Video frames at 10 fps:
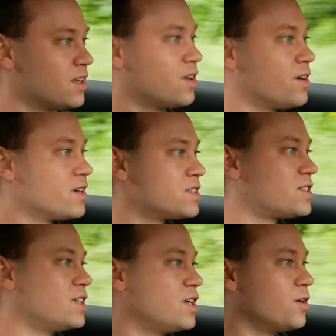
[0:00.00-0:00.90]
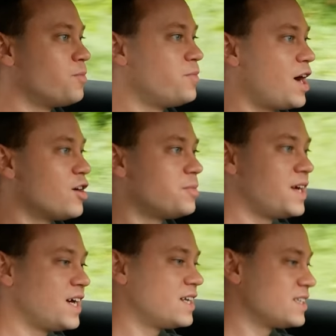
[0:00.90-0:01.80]
large, you know, power
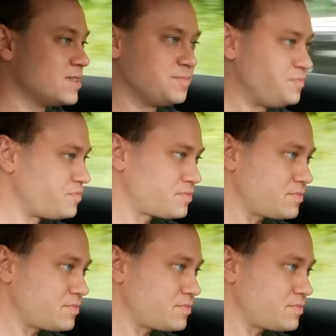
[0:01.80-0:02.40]
band, and